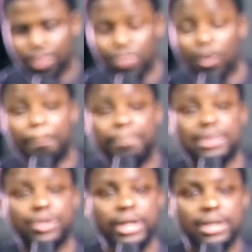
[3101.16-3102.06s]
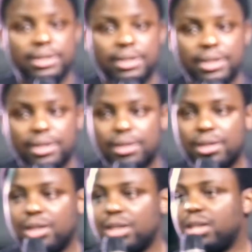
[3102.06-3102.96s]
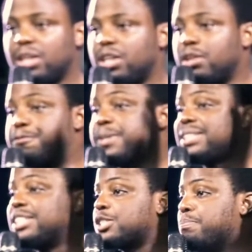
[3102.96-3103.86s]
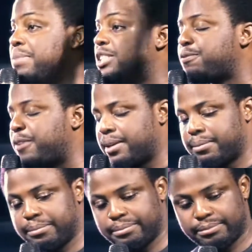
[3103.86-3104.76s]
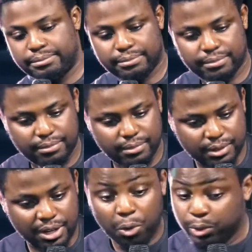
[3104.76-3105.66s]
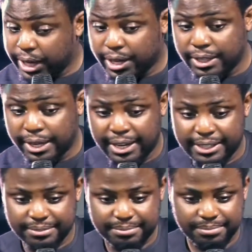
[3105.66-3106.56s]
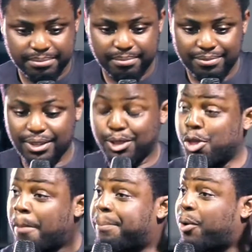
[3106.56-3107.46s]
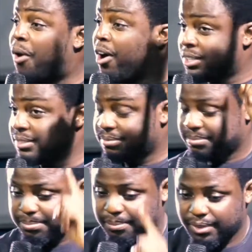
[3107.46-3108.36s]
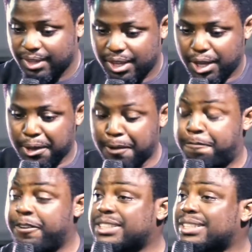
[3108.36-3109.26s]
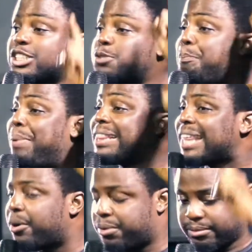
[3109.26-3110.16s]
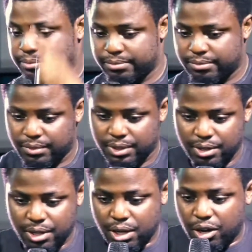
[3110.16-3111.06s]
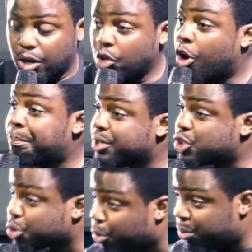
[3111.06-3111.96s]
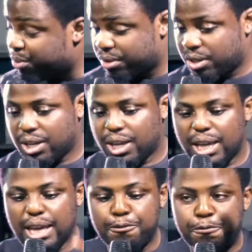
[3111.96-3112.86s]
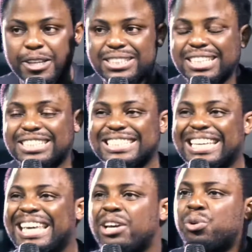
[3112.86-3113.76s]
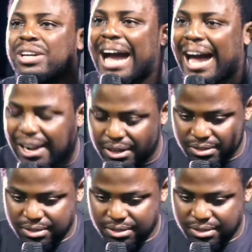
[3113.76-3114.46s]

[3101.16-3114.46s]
Number three, he visits Mizpeh. I will take it again. Number one, he visits Bethel. Number two, he visits Gilgal.